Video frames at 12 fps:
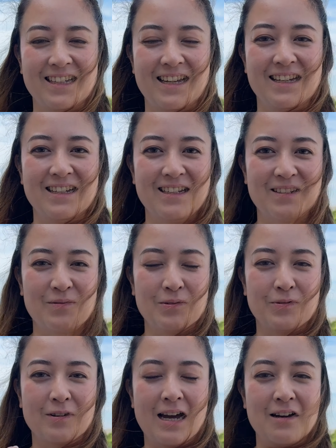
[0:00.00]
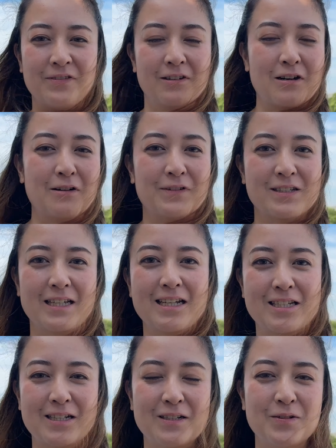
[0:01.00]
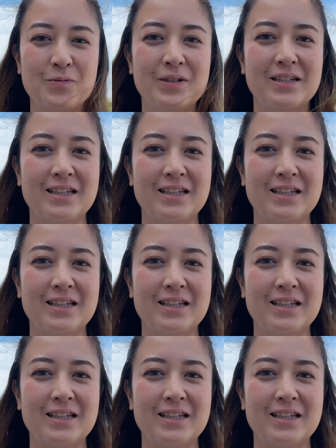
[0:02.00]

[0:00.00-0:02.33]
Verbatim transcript: And when we're having a conversation, we